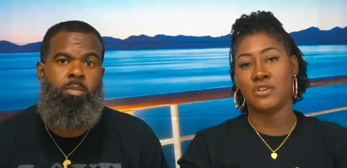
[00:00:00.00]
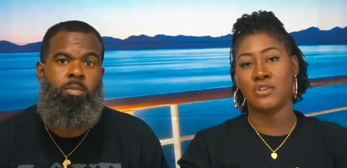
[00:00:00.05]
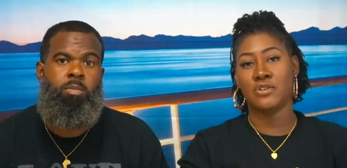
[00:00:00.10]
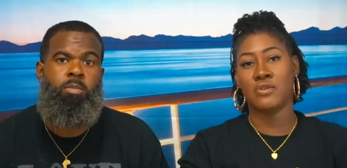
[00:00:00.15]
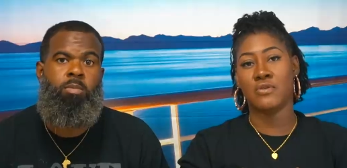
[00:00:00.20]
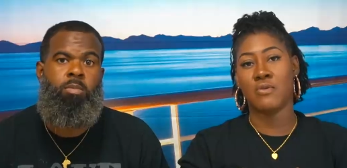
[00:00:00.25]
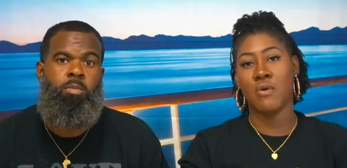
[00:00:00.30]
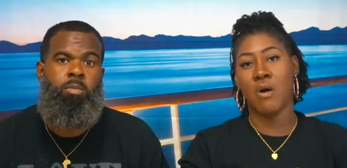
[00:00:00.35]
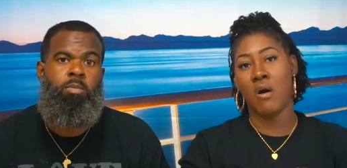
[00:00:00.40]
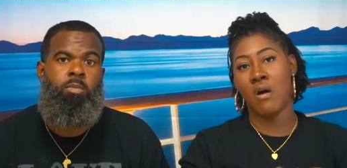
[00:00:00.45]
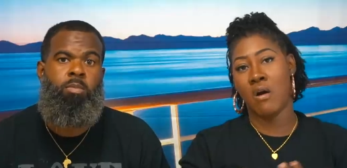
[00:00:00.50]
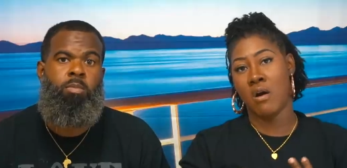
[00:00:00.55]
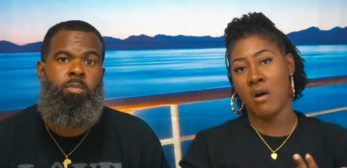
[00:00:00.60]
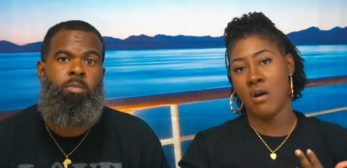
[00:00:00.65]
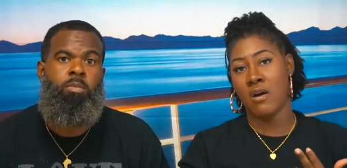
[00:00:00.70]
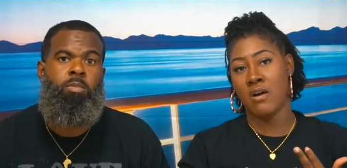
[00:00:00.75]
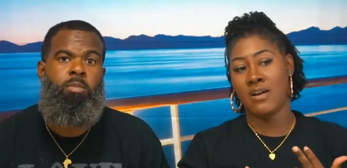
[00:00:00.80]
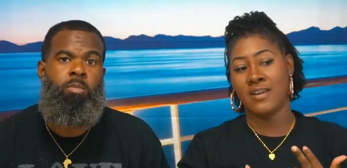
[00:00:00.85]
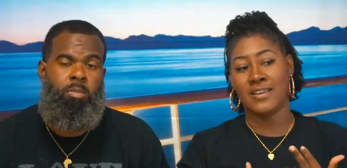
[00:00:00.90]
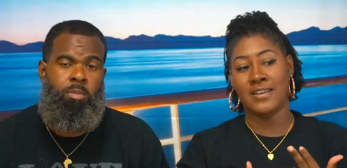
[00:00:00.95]
Speaker 1: you
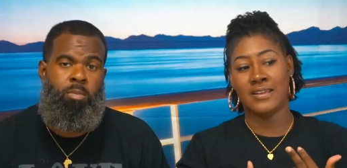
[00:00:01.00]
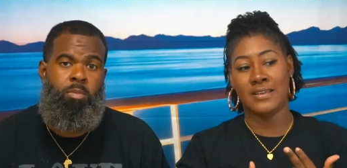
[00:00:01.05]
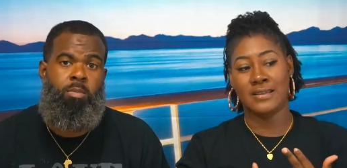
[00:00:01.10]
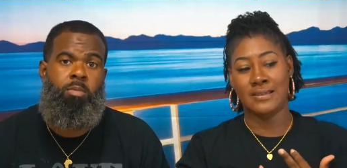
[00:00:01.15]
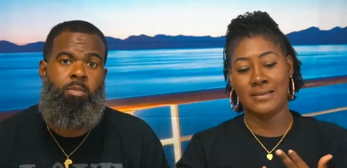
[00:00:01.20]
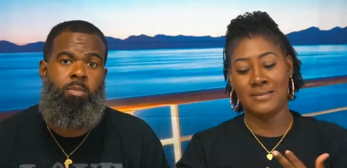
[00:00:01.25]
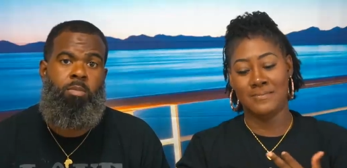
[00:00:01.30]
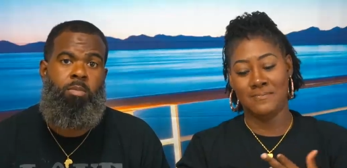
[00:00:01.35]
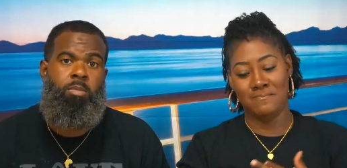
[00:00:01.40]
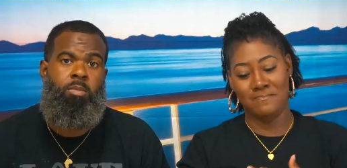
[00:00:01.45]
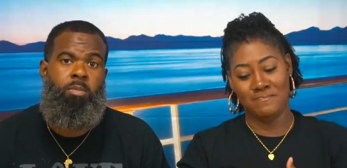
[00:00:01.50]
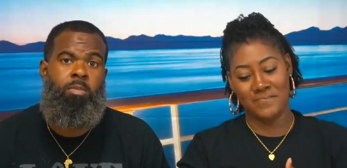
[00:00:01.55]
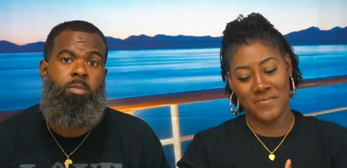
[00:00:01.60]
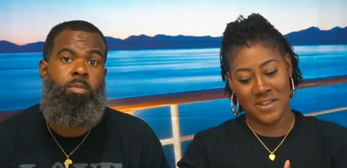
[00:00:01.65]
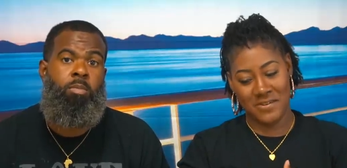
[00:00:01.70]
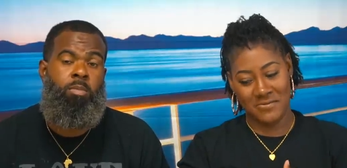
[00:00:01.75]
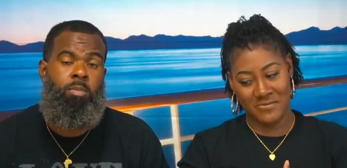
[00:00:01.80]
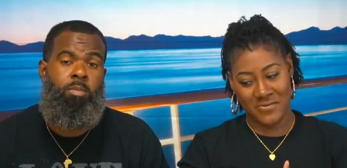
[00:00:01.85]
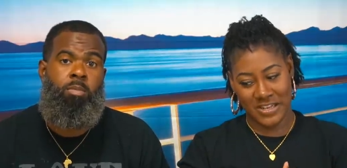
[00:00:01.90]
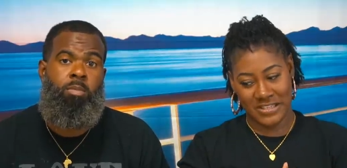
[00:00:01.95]
are
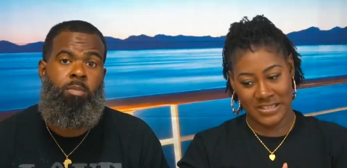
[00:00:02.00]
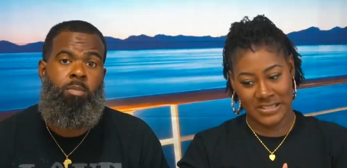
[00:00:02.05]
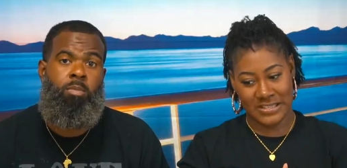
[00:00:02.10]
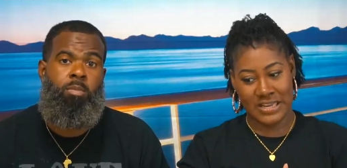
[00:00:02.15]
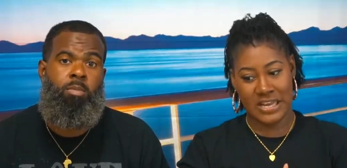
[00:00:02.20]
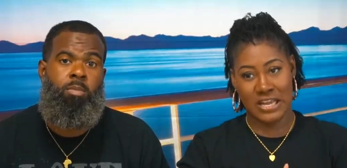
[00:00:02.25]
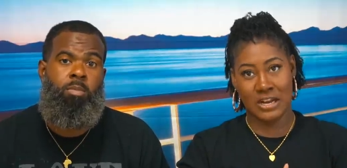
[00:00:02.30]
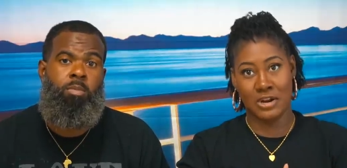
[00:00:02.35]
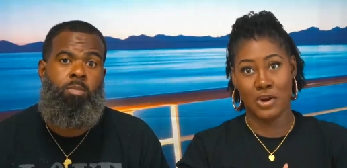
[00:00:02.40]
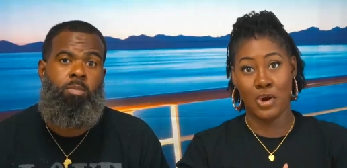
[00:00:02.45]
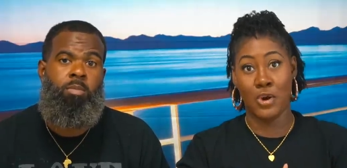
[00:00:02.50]
investing in a